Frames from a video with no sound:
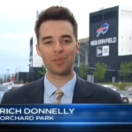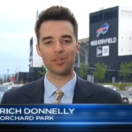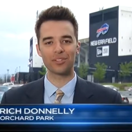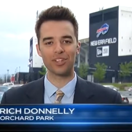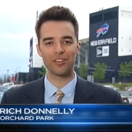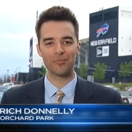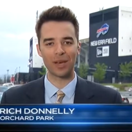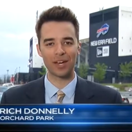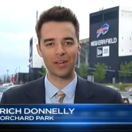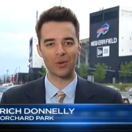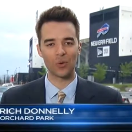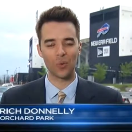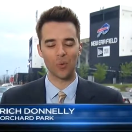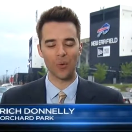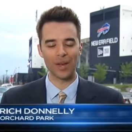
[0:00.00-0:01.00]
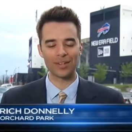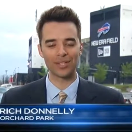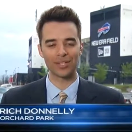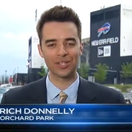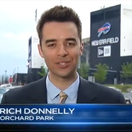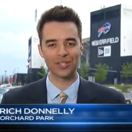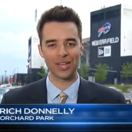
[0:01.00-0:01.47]
Bills have been in wait
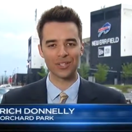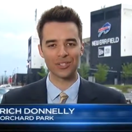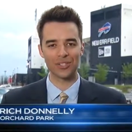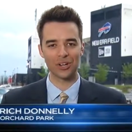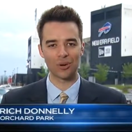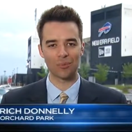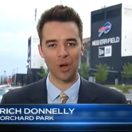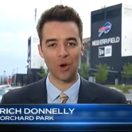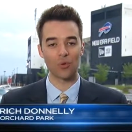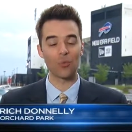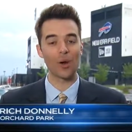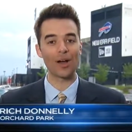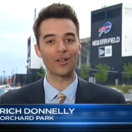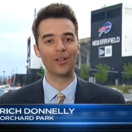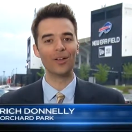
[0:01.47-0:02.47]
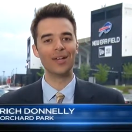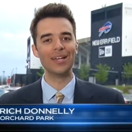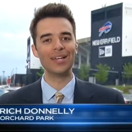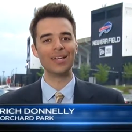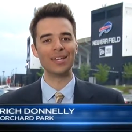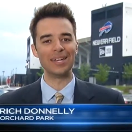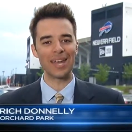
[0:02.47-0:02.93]
till next year mode. Well,
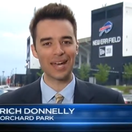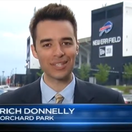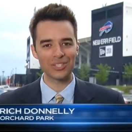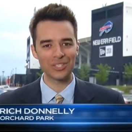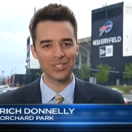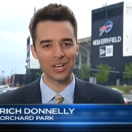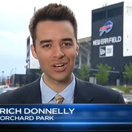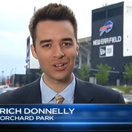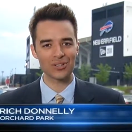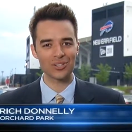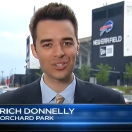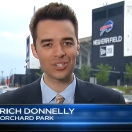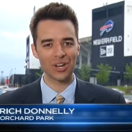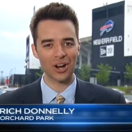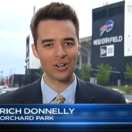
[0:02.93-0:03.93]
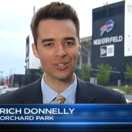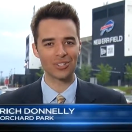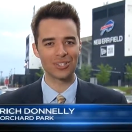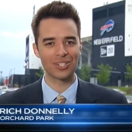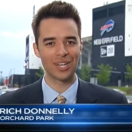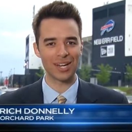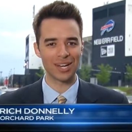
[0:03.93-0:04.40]
next year
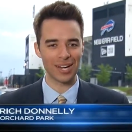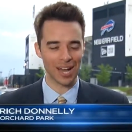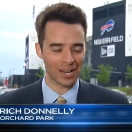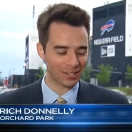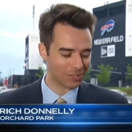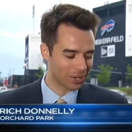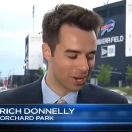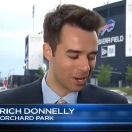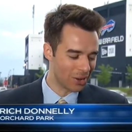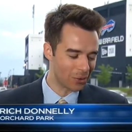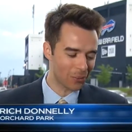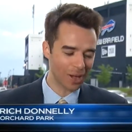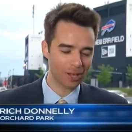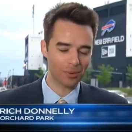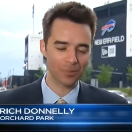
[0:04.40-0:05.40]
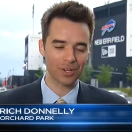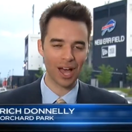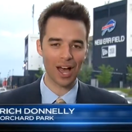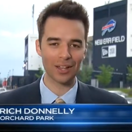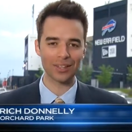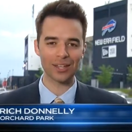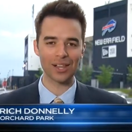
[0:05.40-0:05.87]
starts tonight. Welcome to
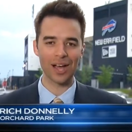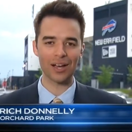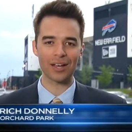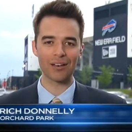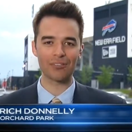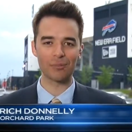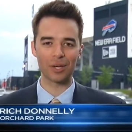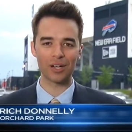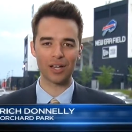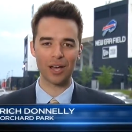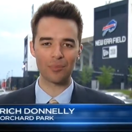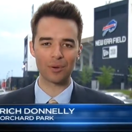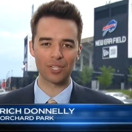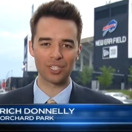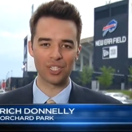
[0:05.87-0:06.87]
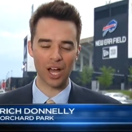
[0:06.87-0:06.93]
On the Clock, everybody. I'm Rich